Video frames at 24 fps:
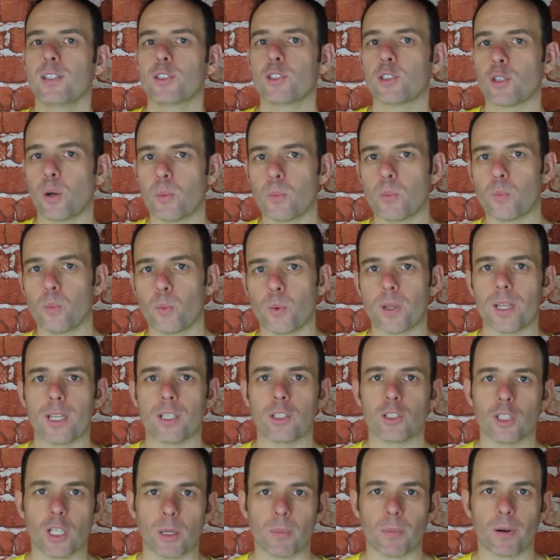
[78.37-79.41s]
some way,
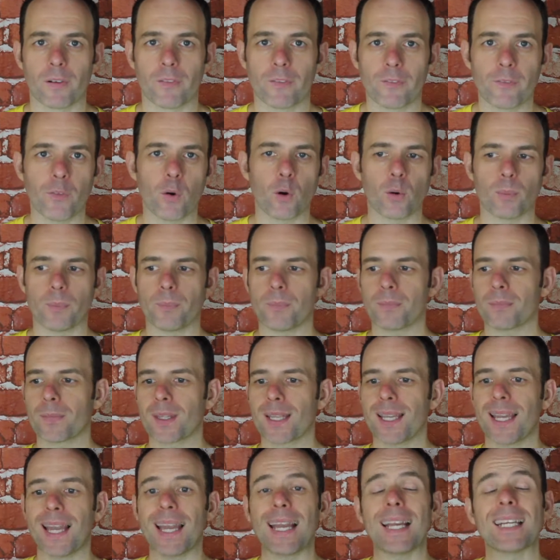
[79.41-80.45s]
shape or form.
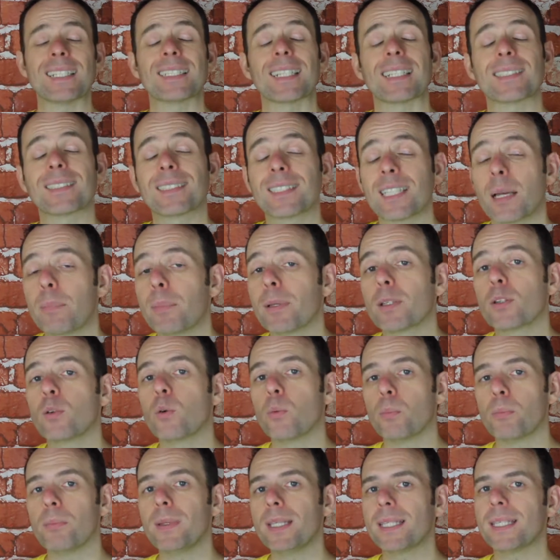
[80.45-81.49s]
It is a
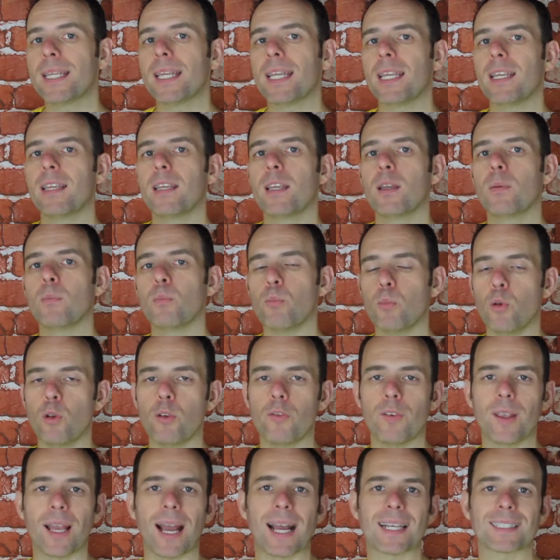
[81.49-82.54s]
typical Miike
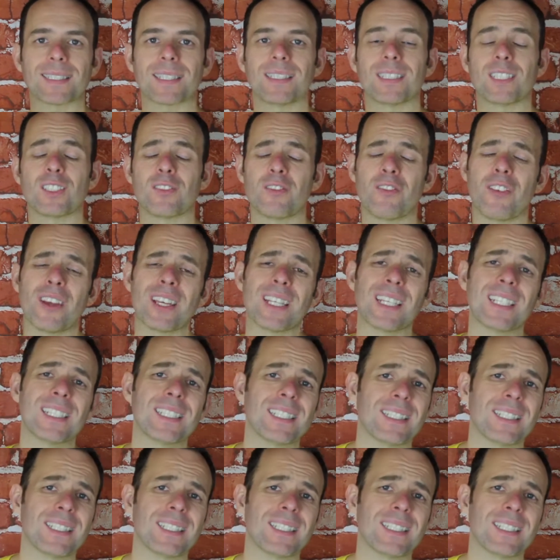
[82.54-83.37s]
movie, as in it's very